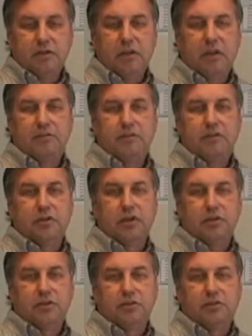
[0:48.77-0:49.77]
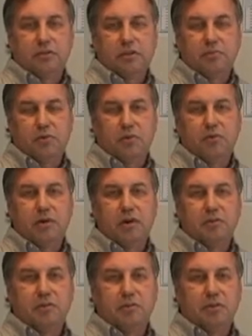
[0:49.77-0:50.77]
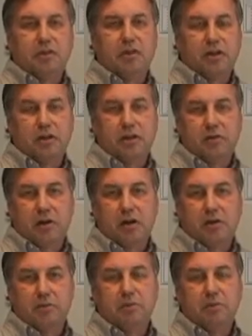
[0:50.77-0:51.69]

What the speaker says: could have a directional drilling program that you can carry around,